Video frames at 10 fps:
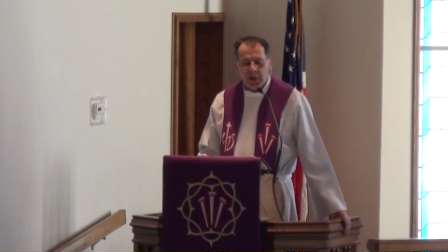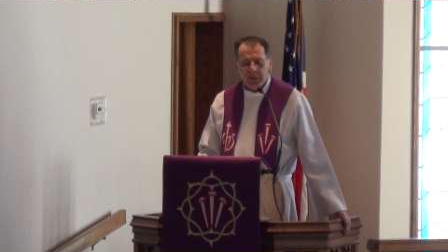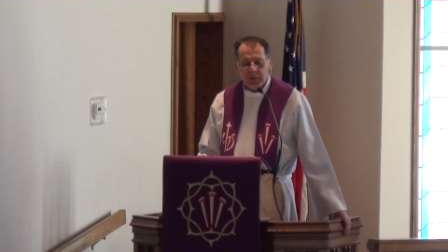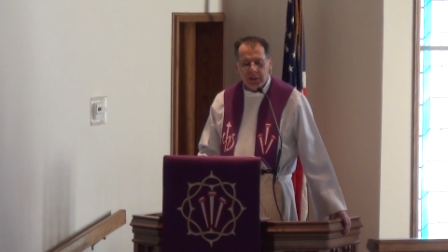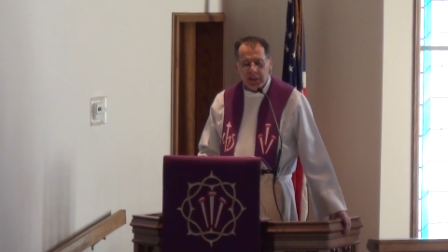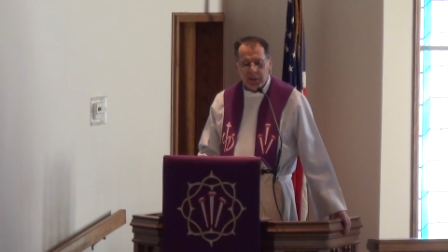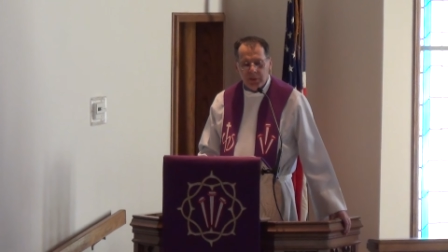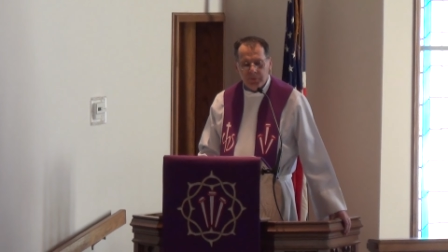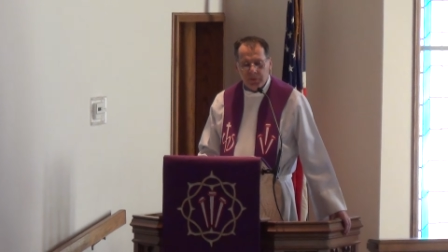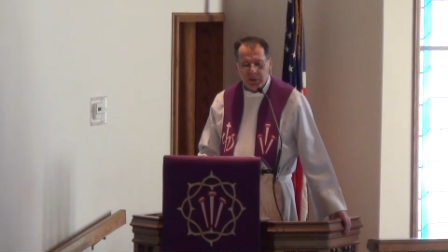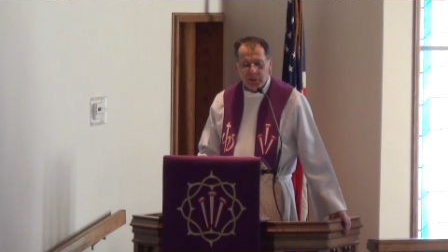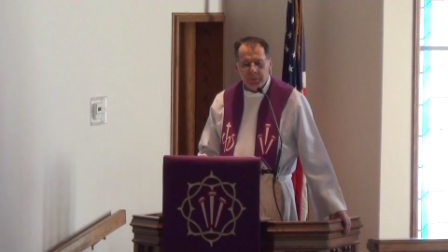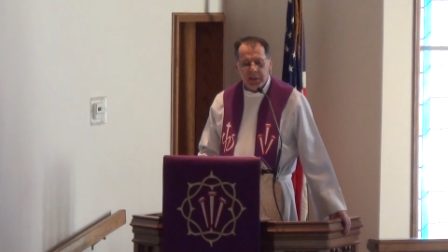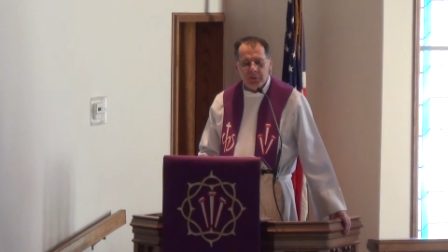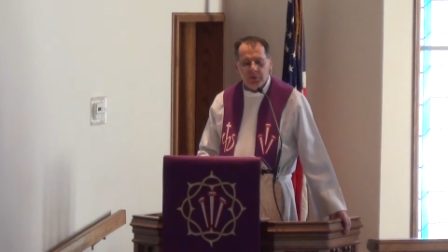father cared for him.
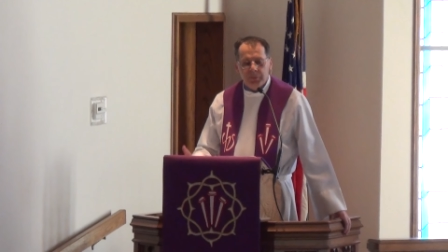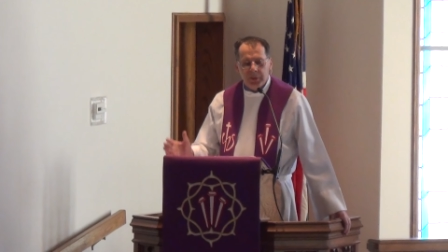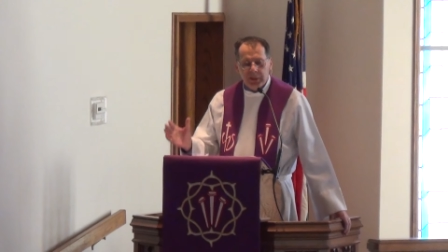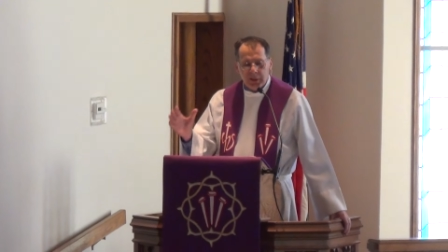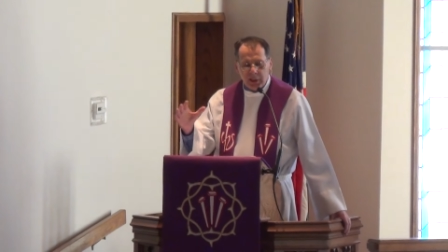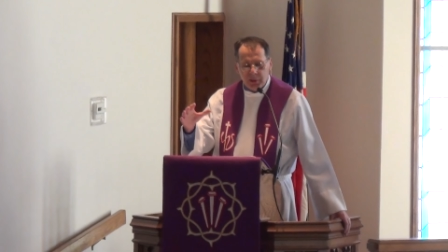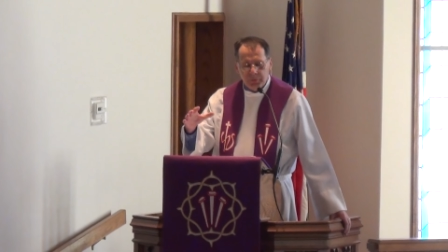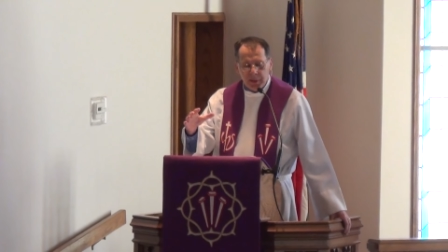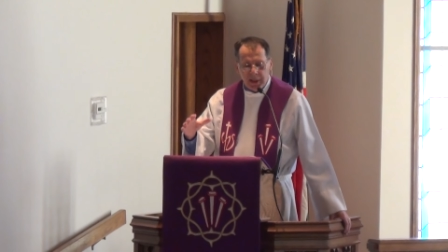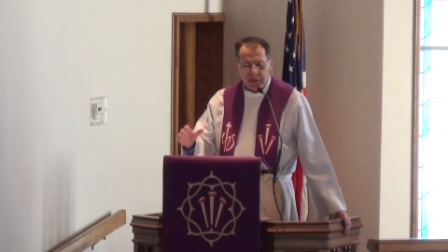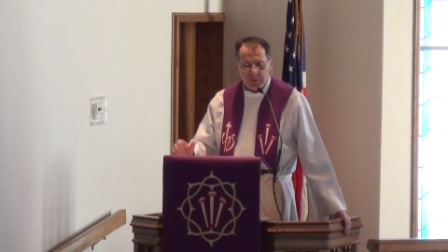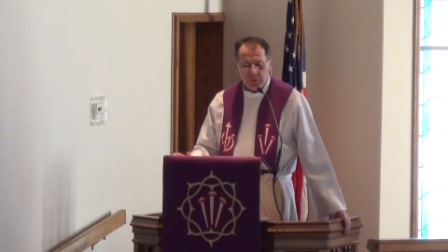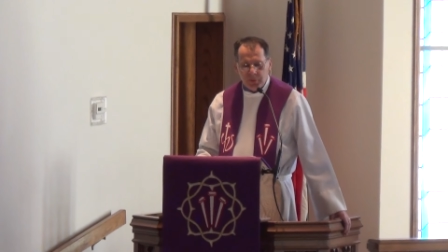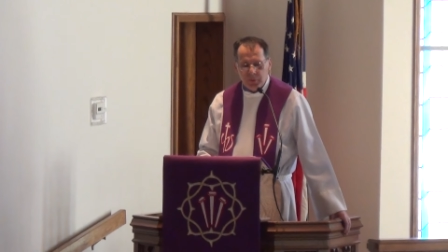He had something to come back to.